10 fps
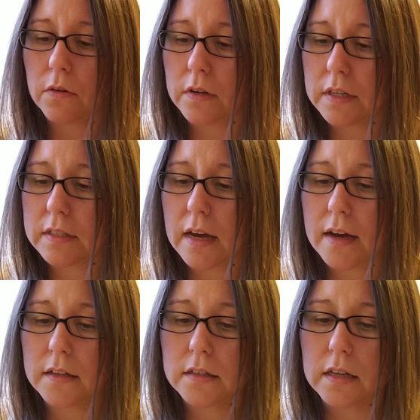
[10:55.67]
On his
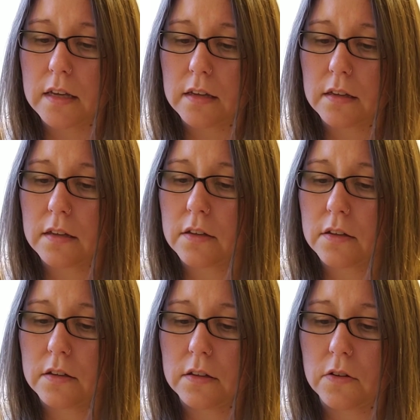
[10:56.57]
hats, he
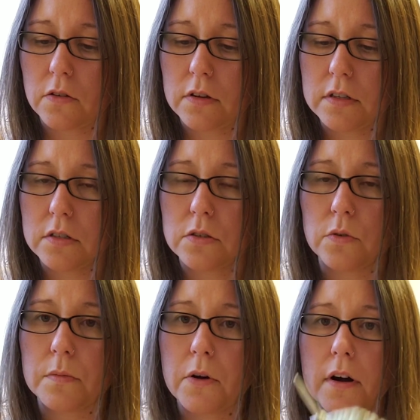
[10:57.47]
all his
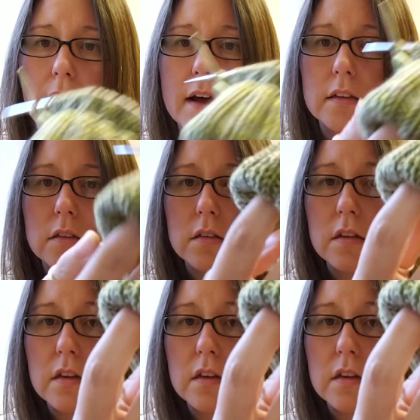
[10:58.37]
store-bought hats,